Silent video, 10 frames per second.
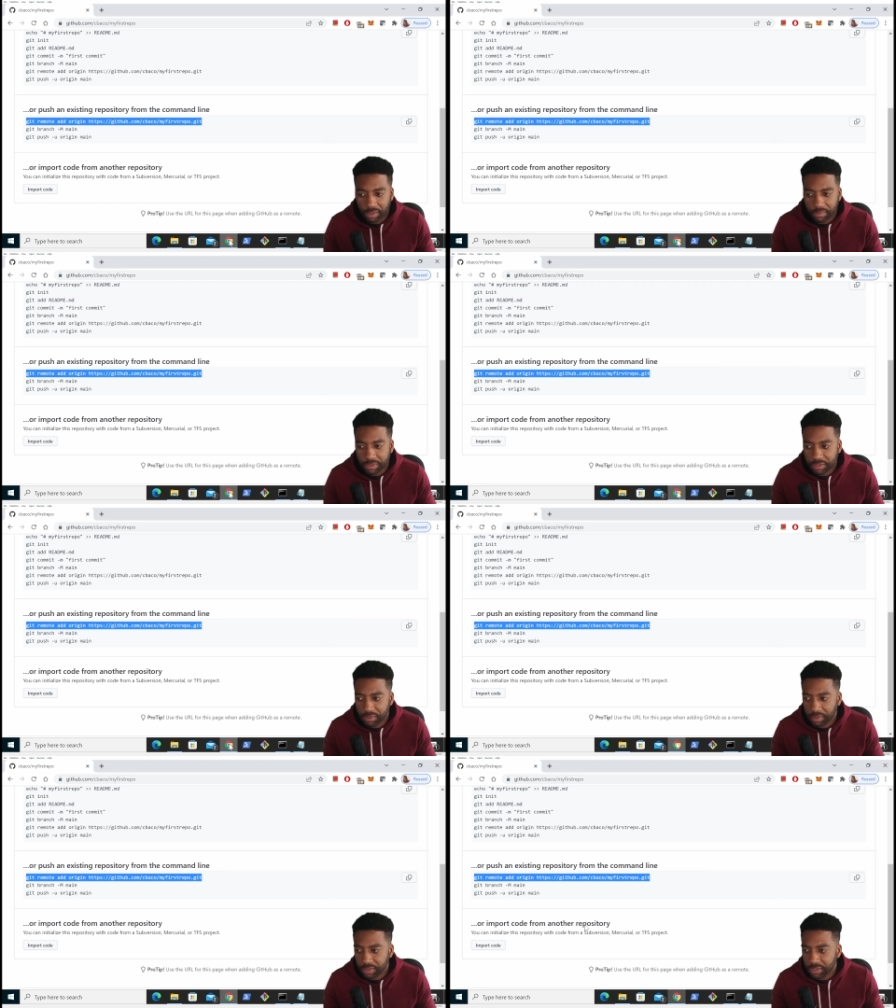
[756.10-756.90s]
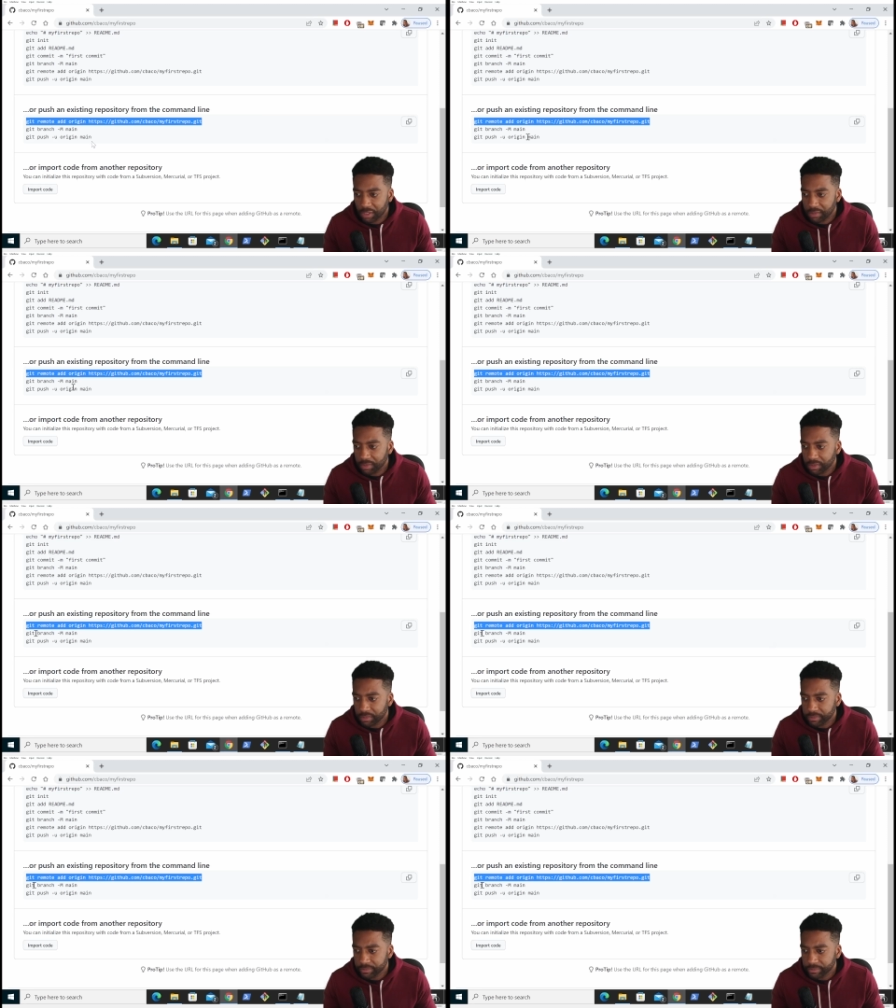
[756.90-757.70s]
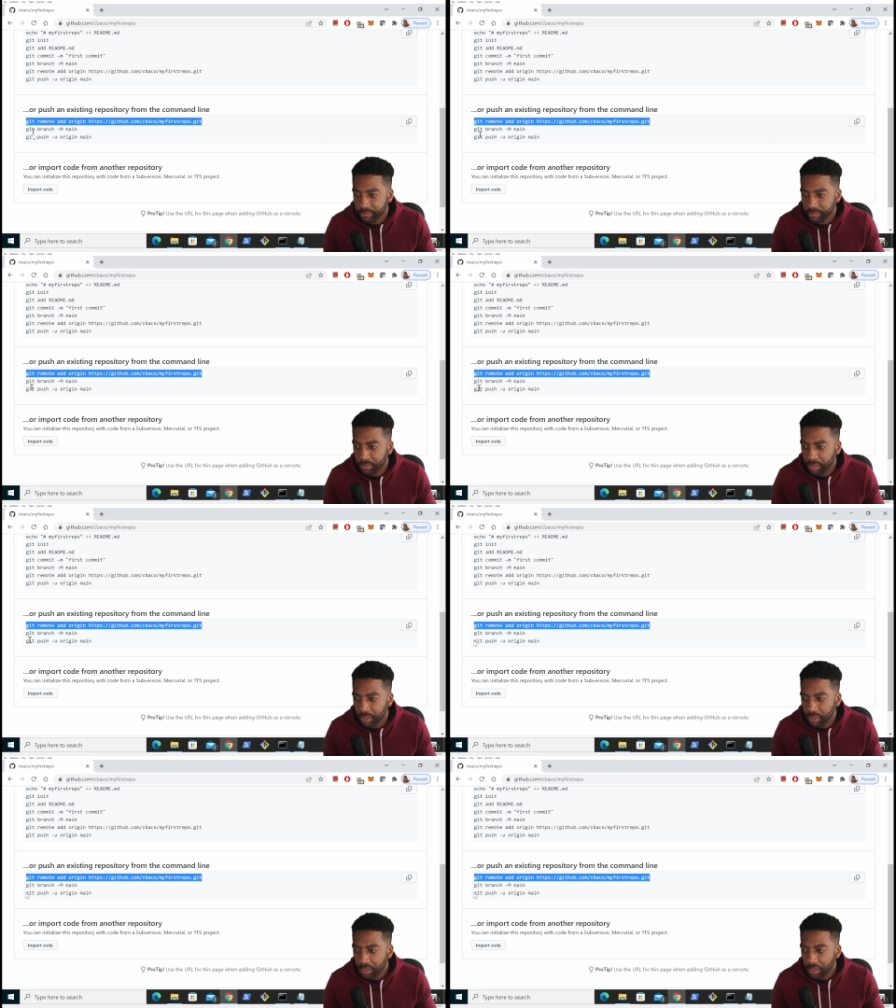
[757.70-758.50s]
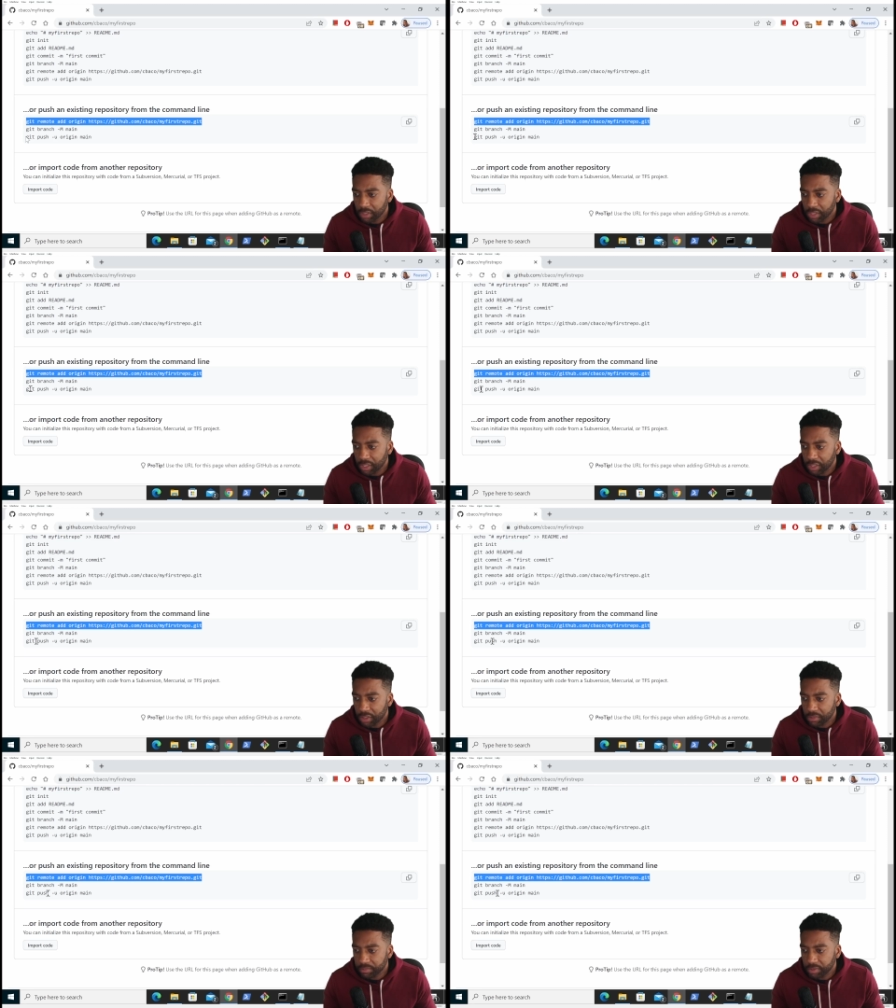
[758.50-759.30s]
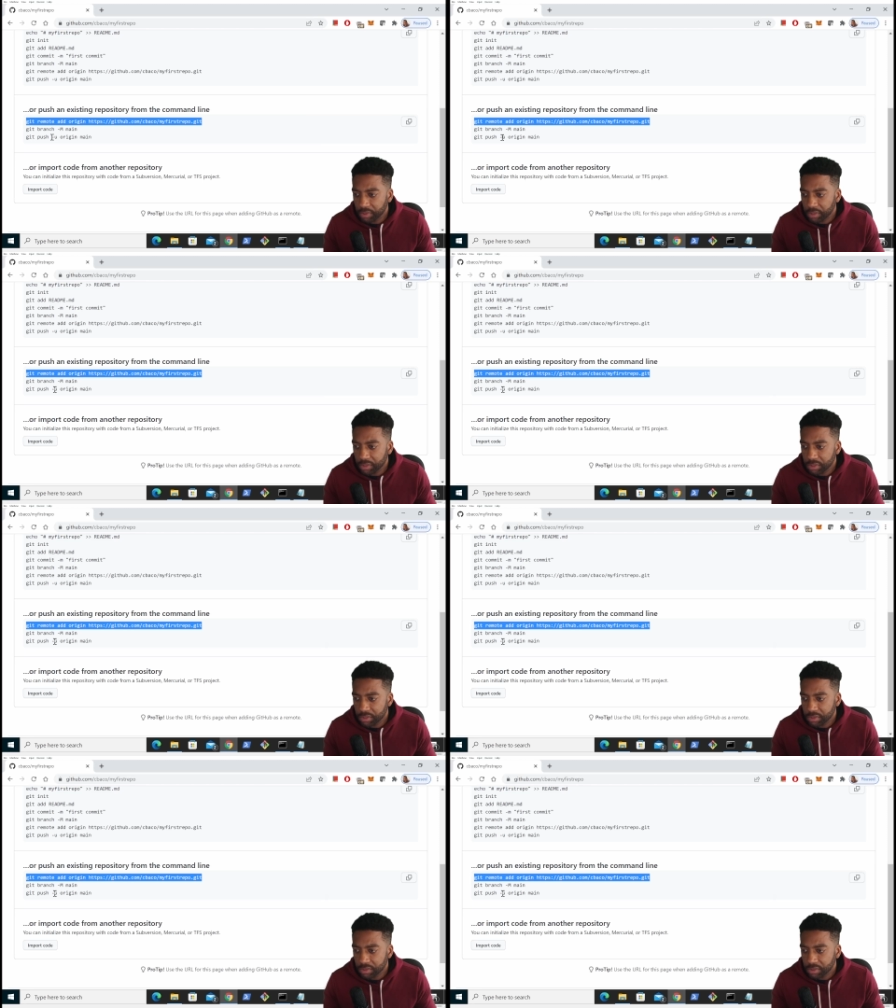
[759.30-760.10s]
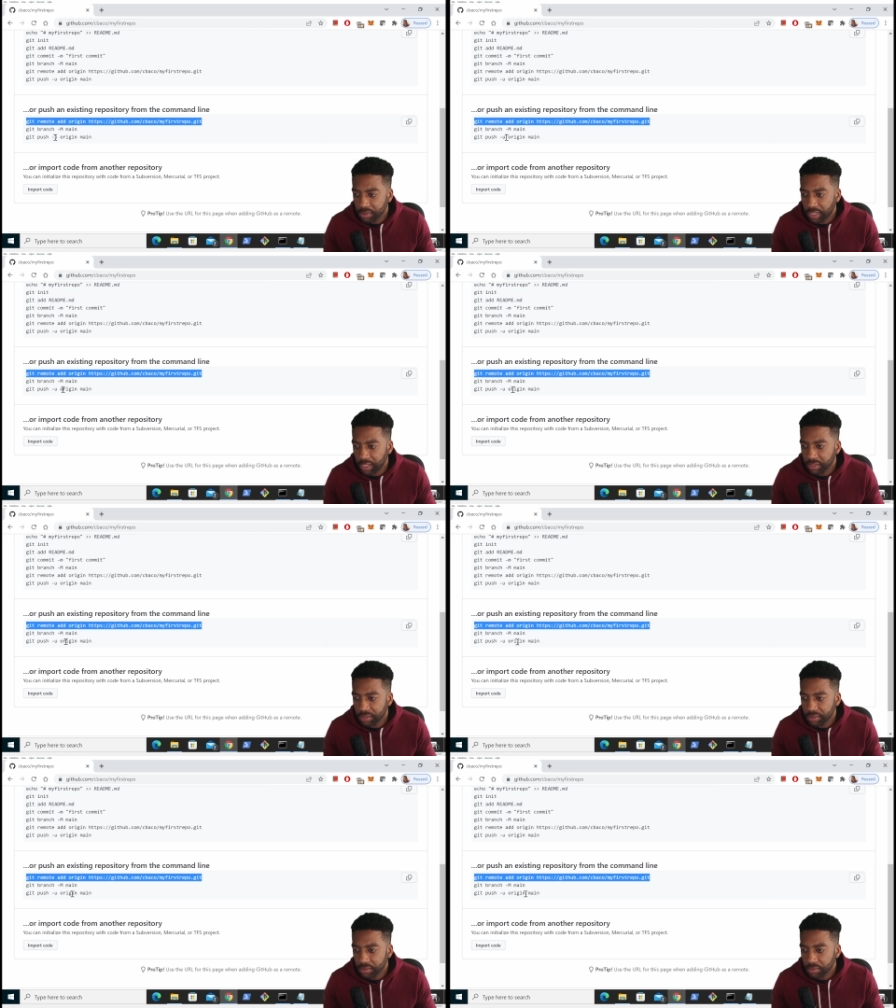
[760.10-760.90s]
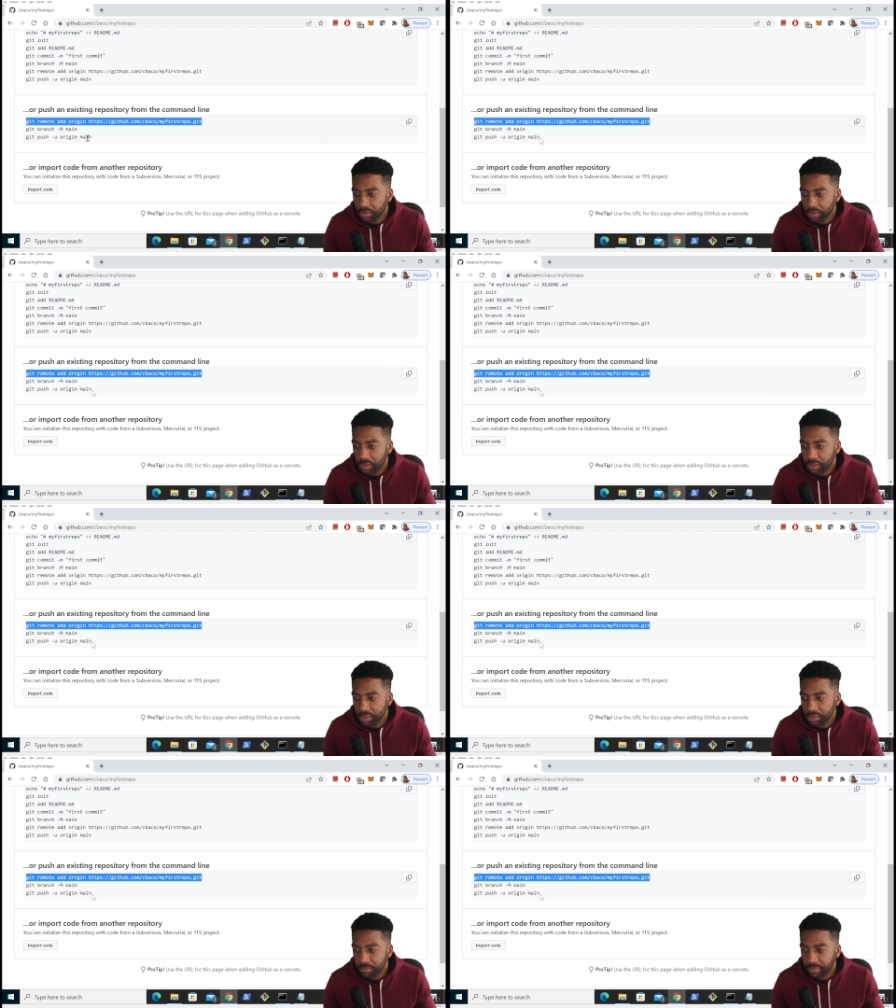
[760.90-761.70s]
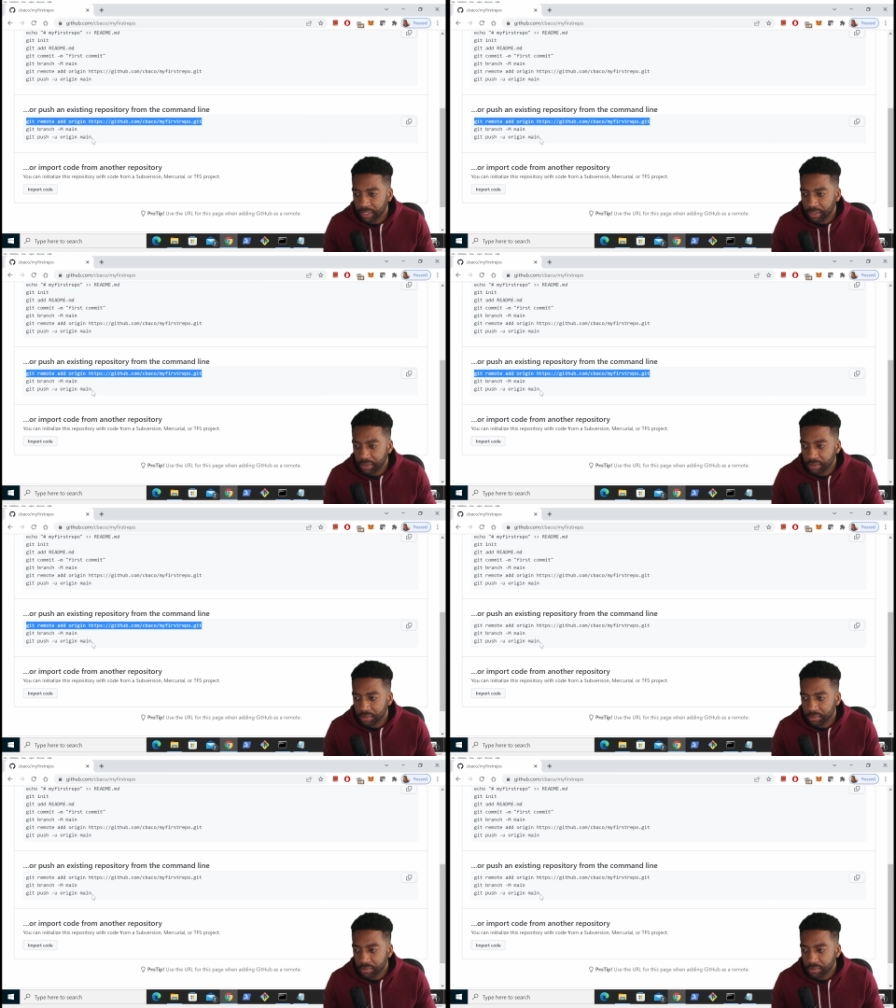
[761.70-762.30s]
and see what it's telling me. Git push -u origin main.